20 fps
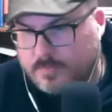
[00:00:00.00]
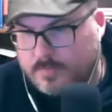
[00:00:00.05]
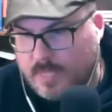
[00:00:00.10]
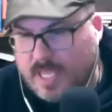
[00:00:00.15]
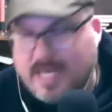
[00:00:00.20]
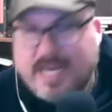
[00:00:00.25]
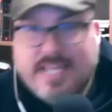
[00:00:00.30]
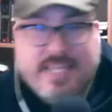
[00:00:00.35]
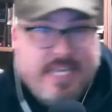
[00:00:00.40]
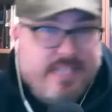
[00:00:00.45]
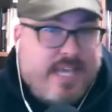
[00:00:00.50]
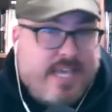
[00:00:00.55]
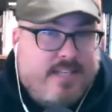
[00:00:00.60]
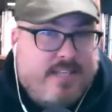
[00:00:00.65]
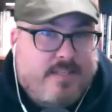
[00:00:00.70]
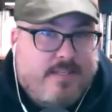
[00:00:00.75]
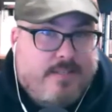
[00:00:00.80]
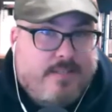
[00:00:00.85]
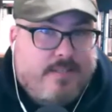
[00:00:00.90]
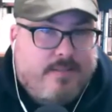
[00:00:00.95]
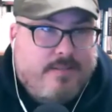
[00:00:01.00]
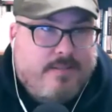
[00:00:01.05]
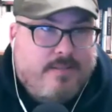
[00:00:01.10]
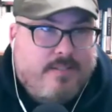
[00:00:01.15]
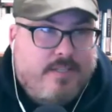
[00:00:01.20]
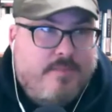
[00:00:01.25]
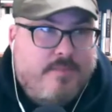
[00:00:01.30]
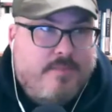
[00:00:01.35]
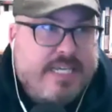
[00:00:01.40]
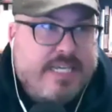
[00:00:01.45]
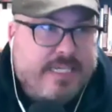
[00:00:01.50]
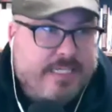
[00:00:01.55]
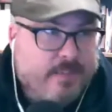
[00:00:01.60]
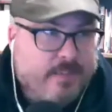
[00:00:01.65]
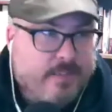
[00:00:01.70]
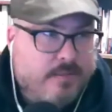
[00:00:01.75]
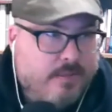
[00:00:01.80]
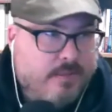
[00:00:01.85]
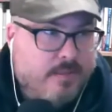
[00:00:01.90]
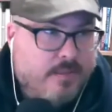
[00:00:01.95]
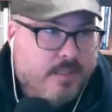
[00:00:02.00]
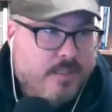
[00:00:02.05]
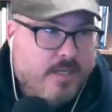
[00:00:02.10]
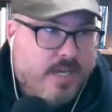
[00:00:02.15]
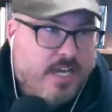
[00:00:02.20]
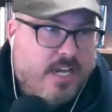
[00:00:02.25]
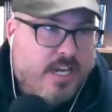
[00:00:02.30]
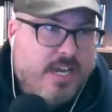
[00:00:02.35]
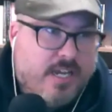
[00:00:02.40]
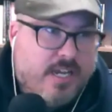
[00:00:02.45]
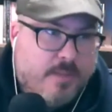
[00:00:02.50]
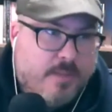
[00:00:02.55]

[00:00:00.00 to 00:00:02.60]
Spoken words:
And I think that's, to me, an